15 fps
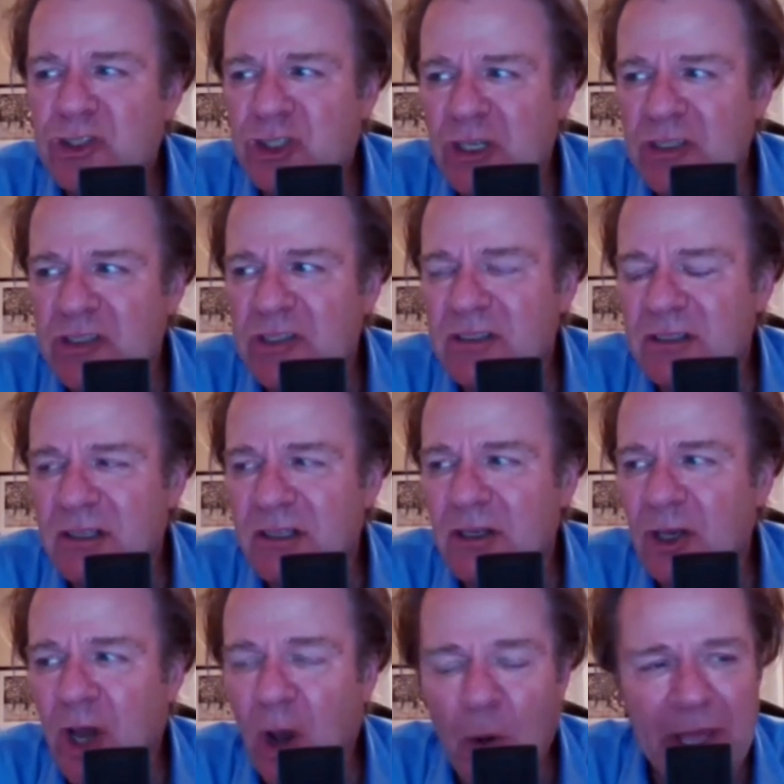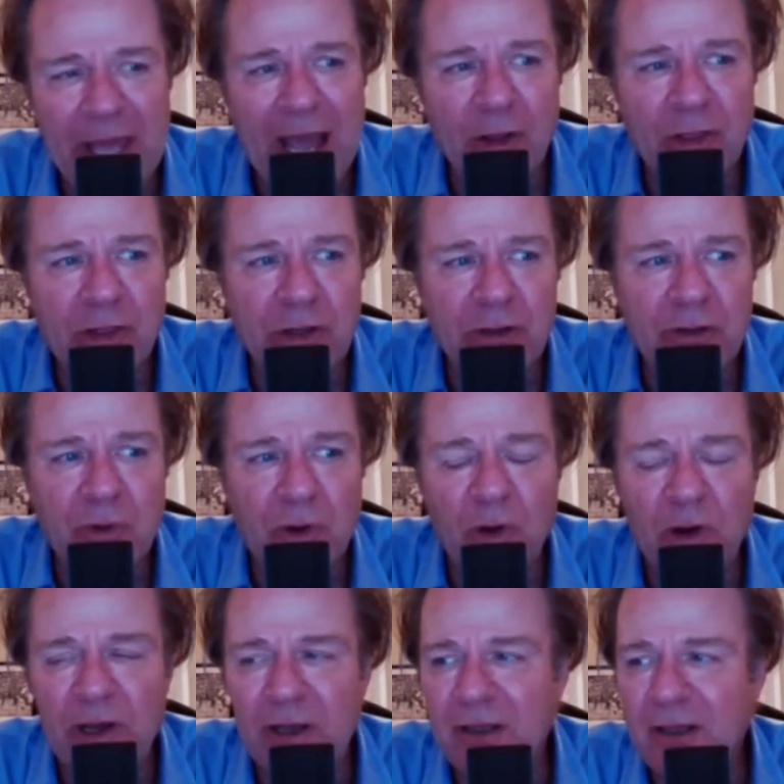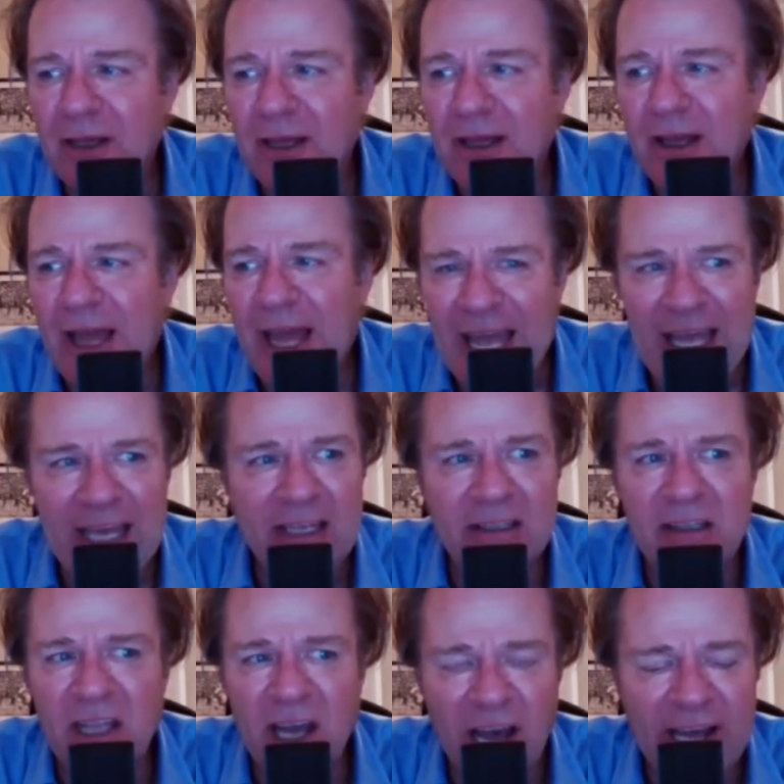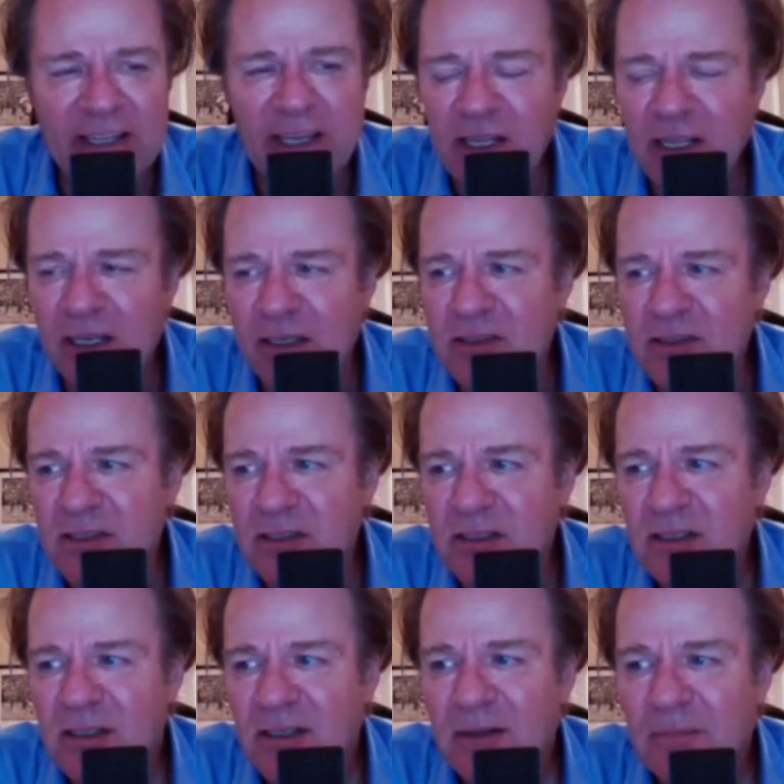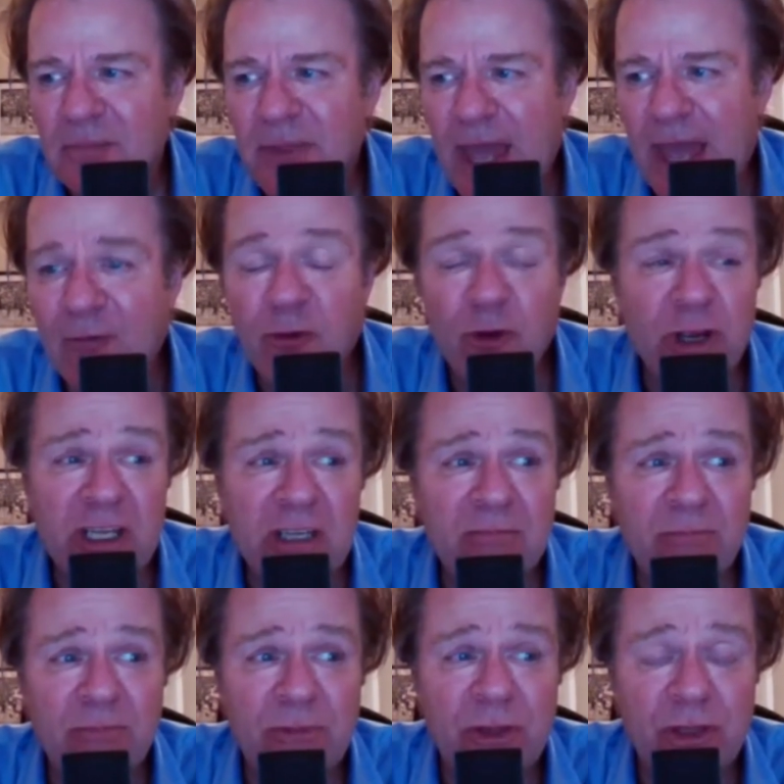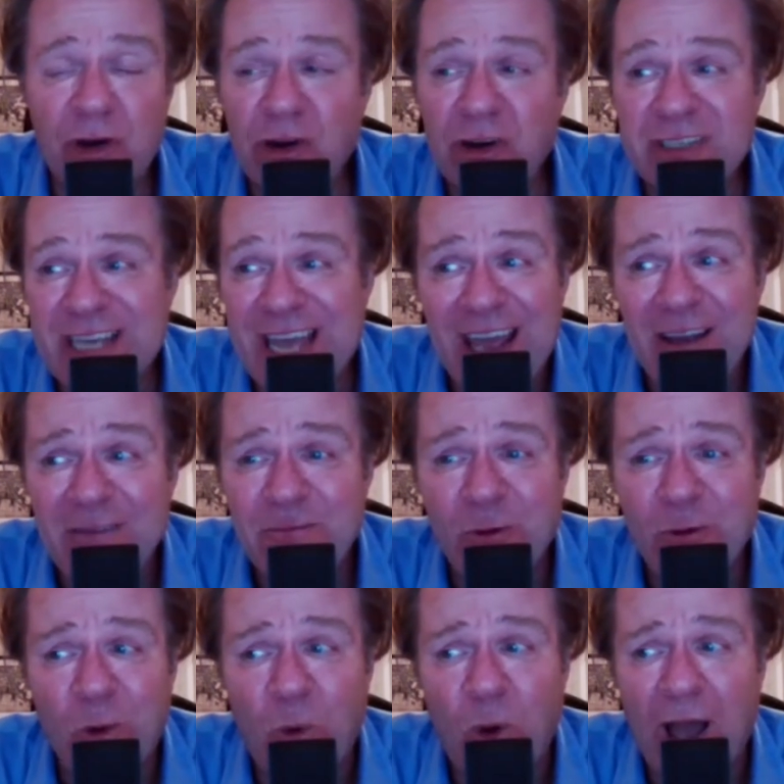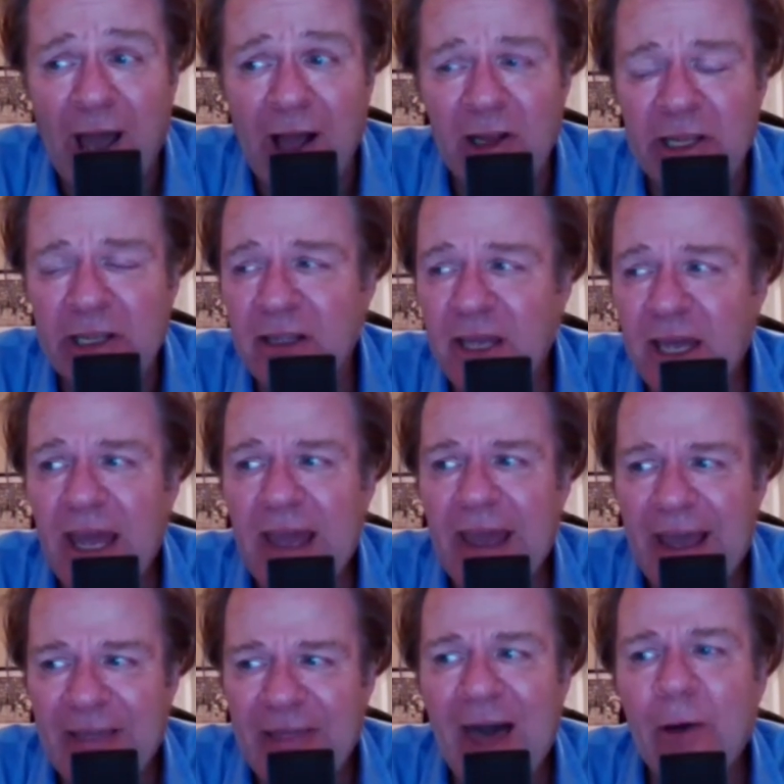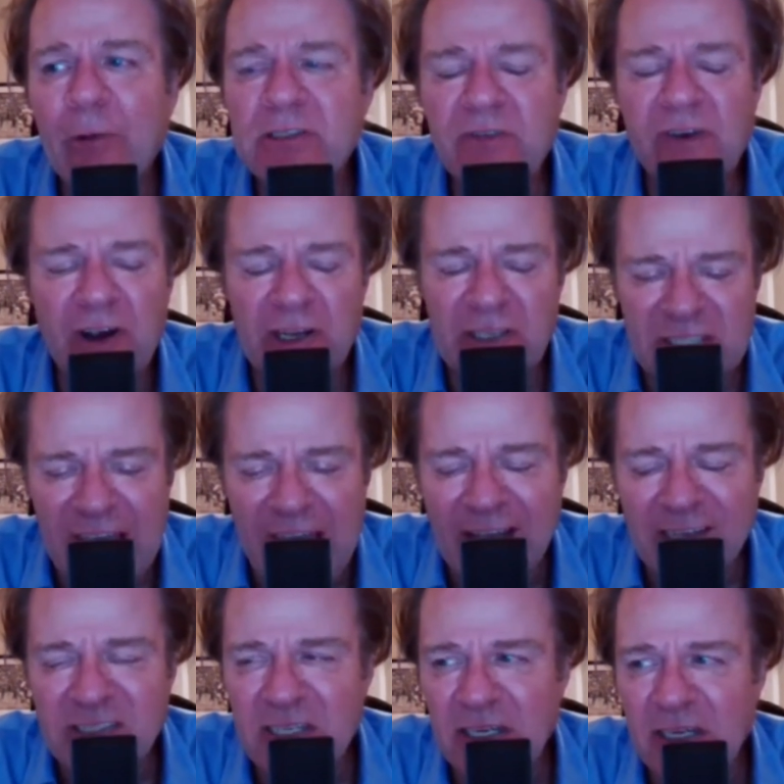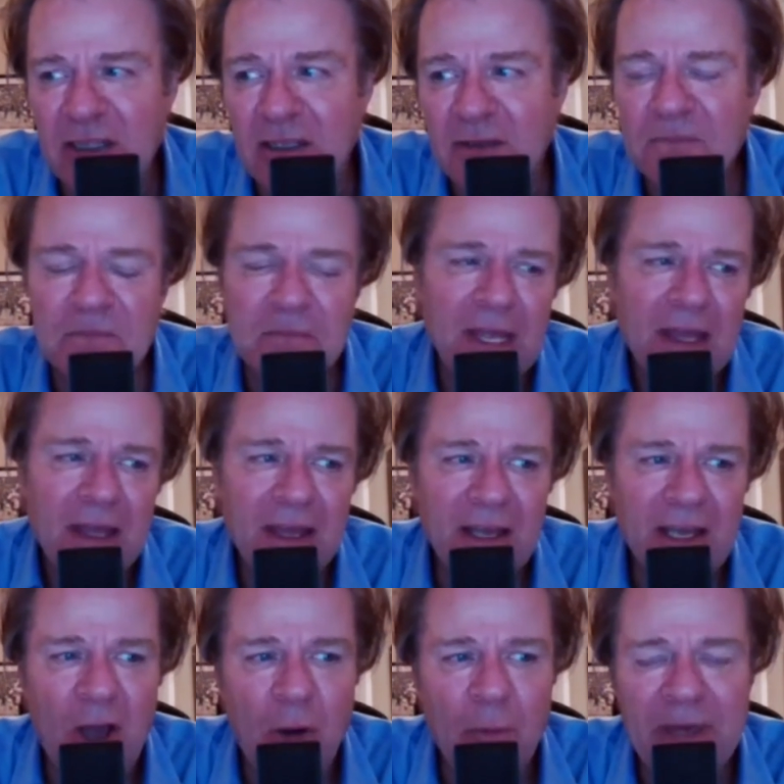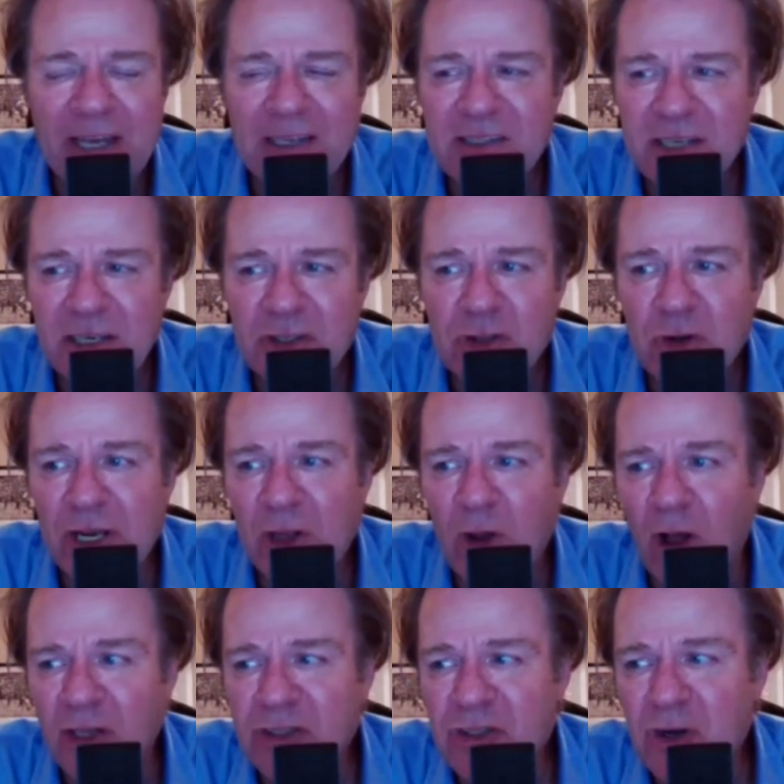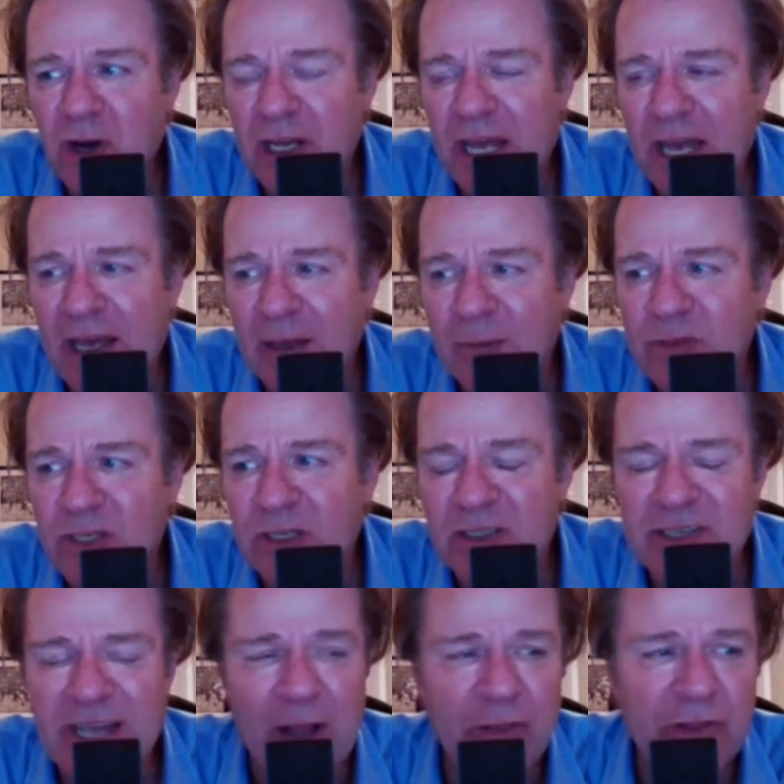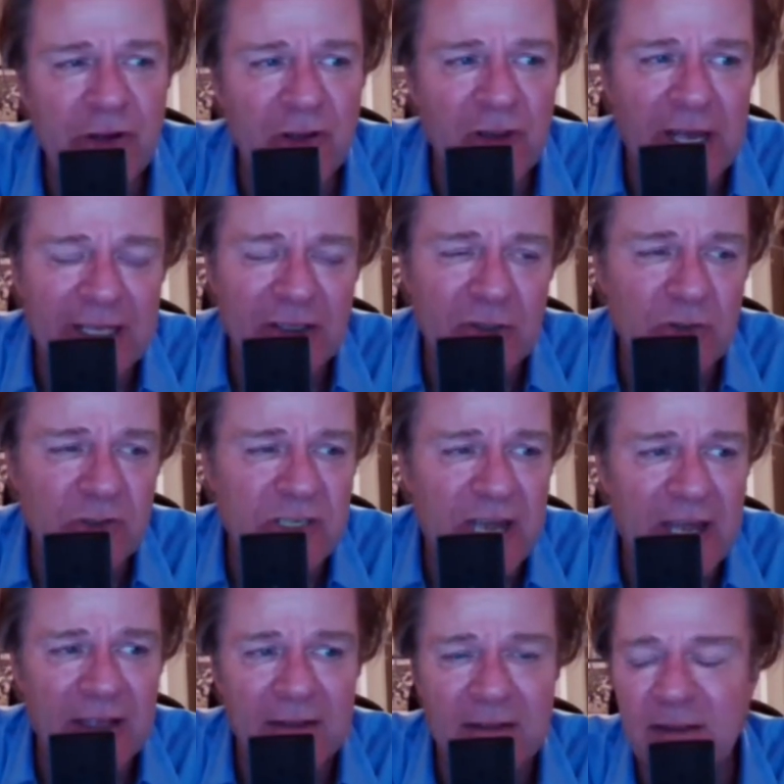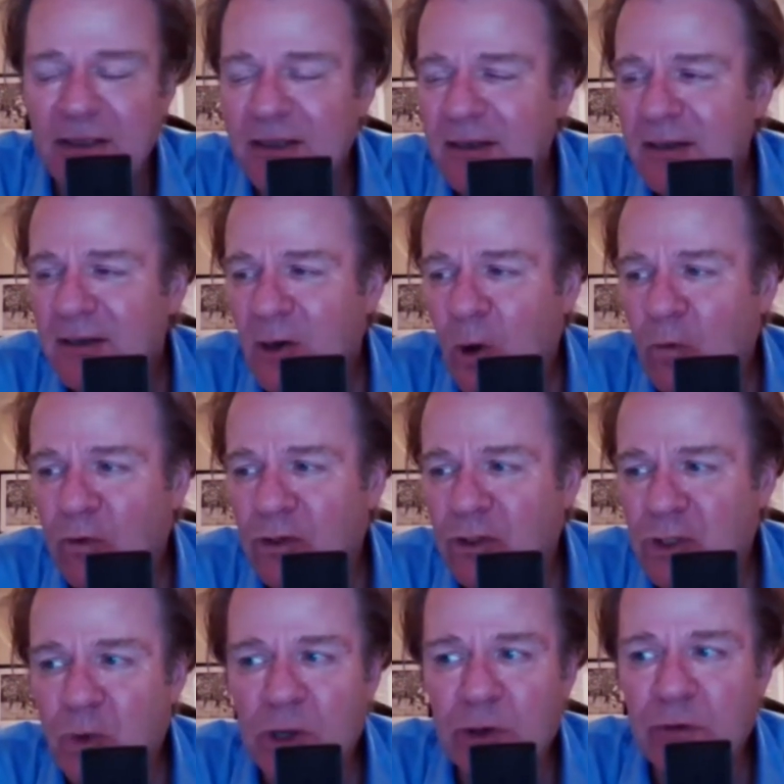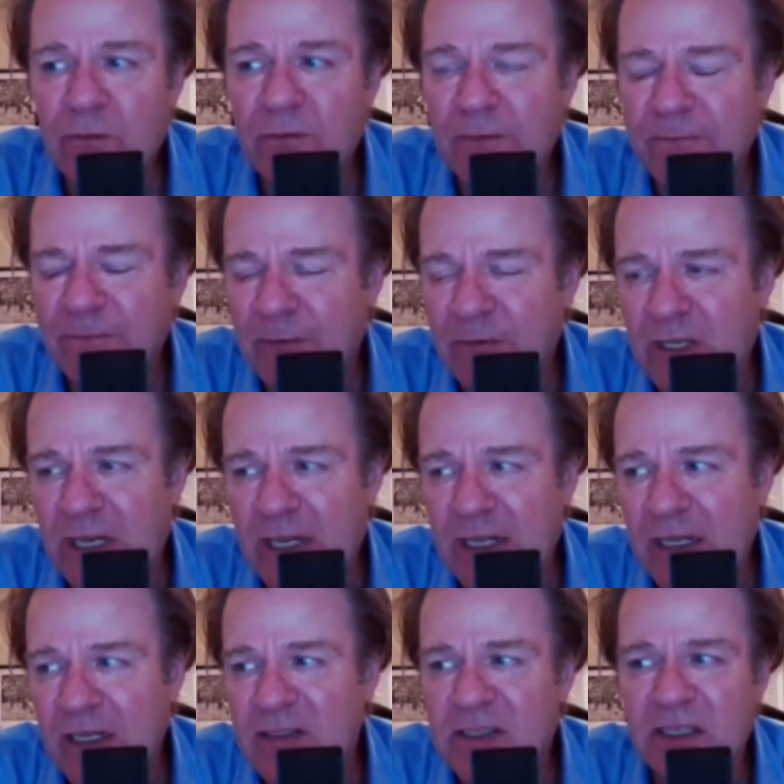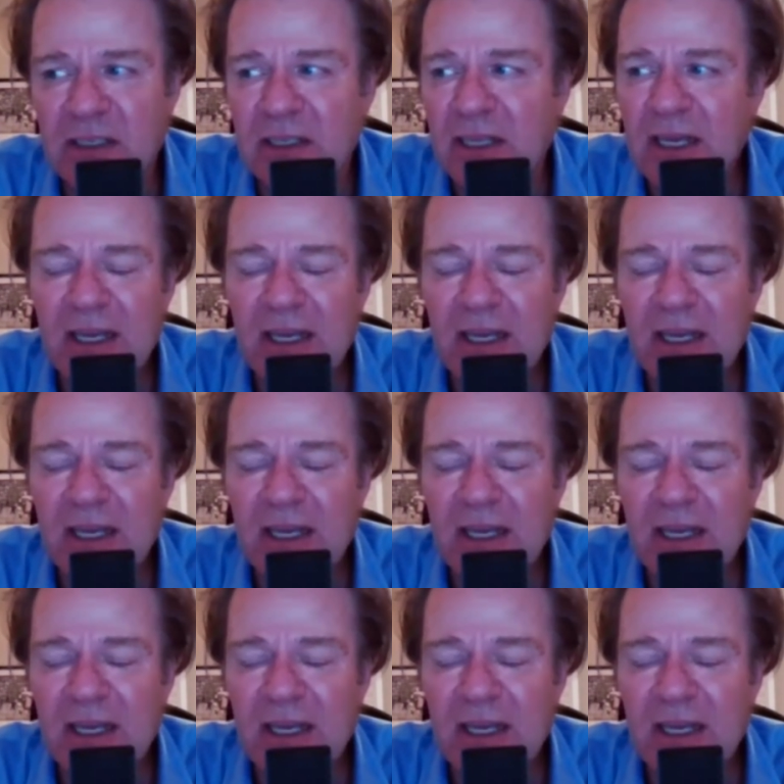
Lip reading: just going out there throwing 8-9 innings every third day for a while. And that was very taxing. And, you know, makes six straight all-star games. And he's out there, like you said, over 250 innings. And